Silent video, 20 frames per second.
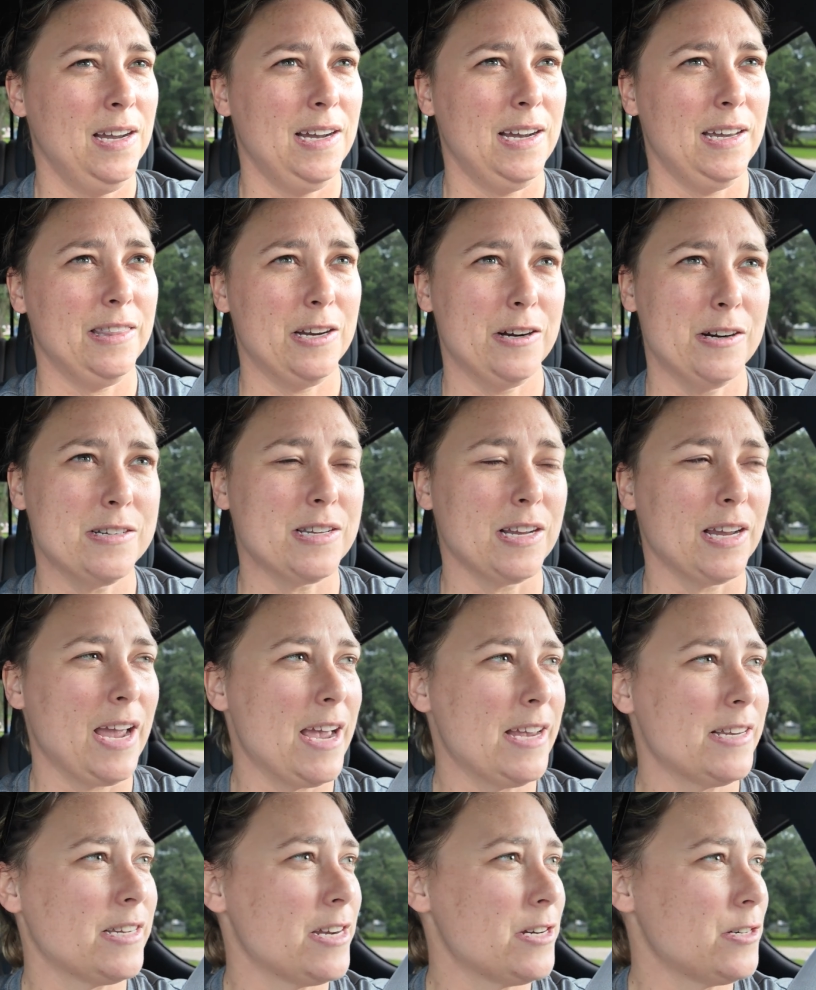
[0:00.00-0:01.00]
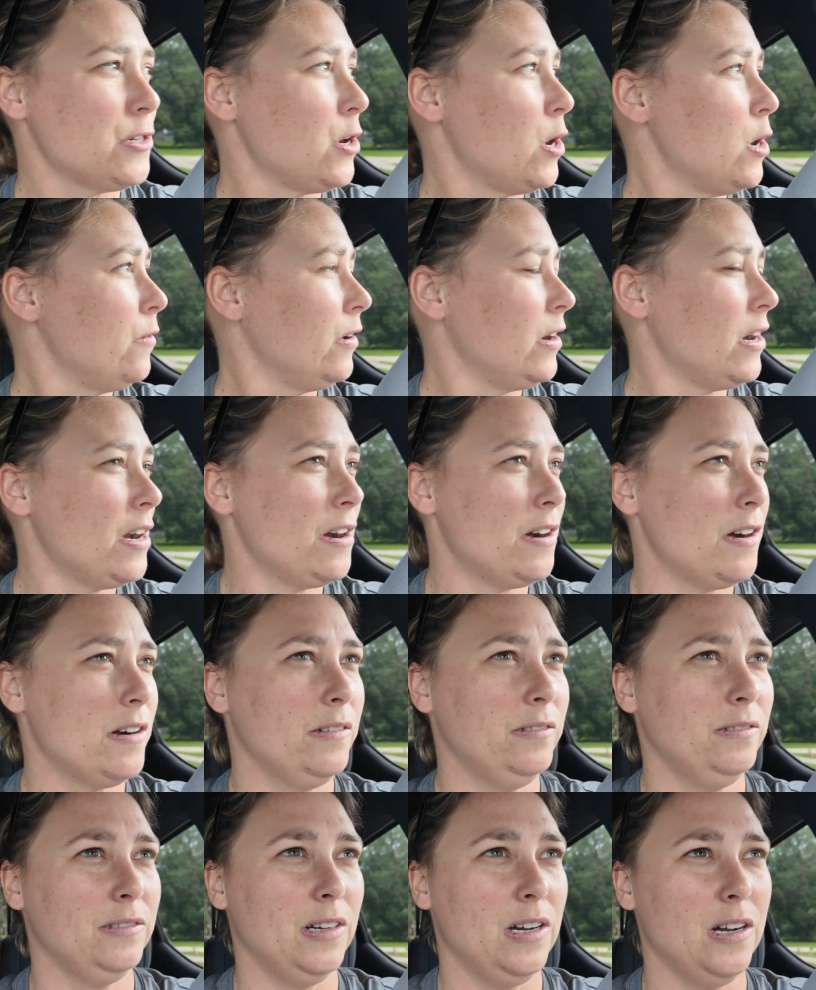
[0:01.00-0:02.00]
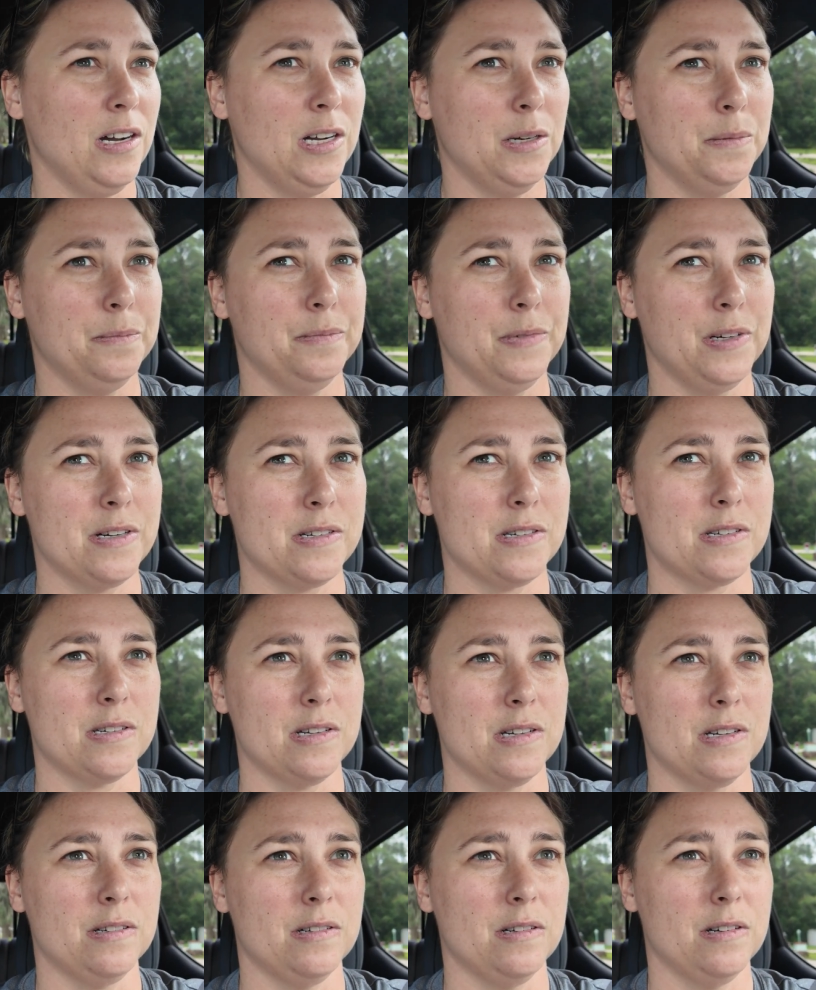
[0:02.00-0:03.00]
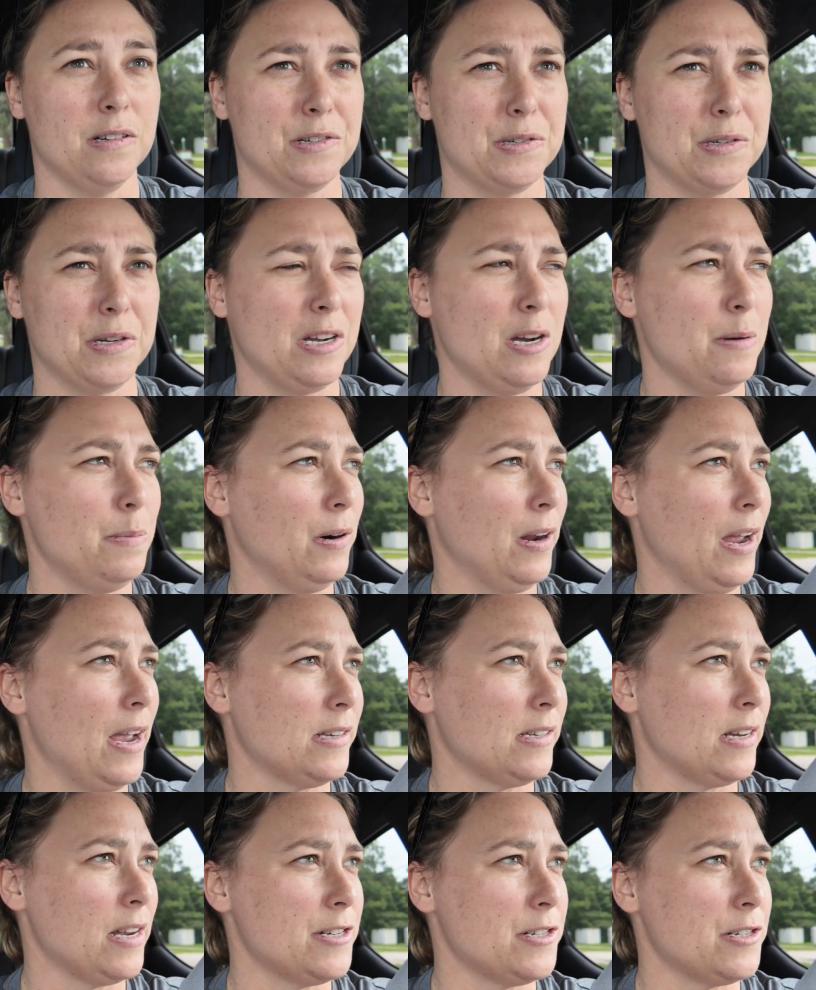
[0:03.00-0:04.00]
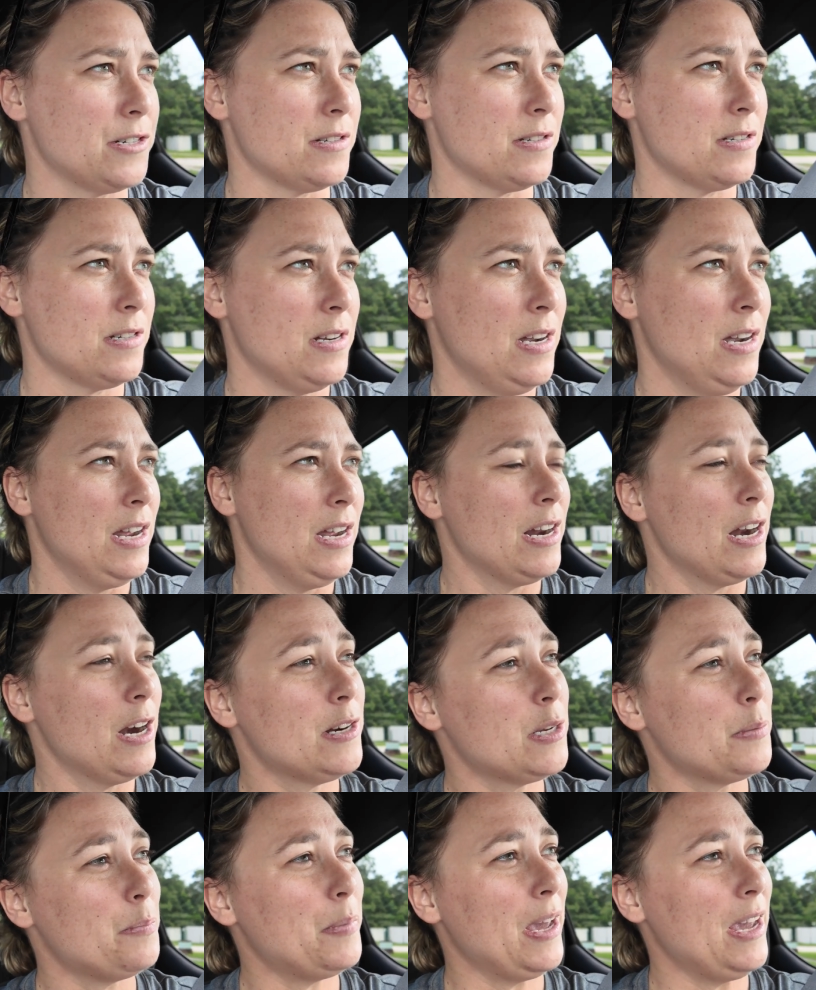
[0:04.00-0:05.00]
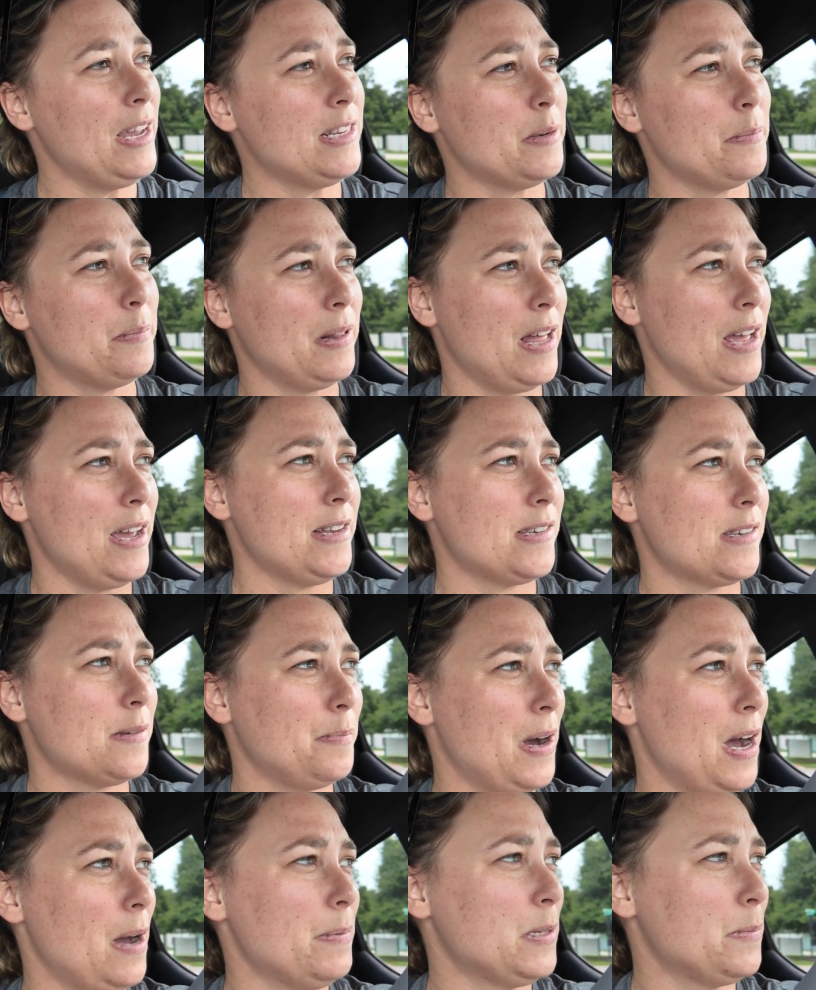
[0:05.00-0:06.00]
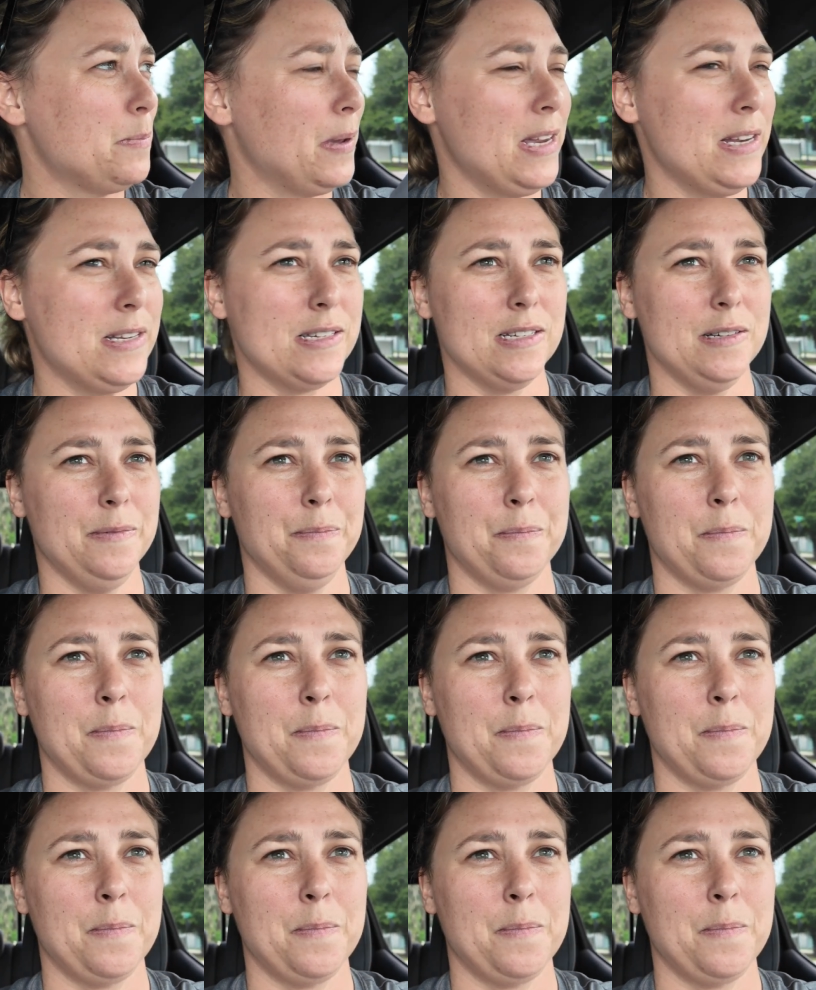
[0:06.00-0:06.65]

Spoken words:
And there is a gas station over here. There's a couple gas stations. There's a pizza place, Papa's Pizza.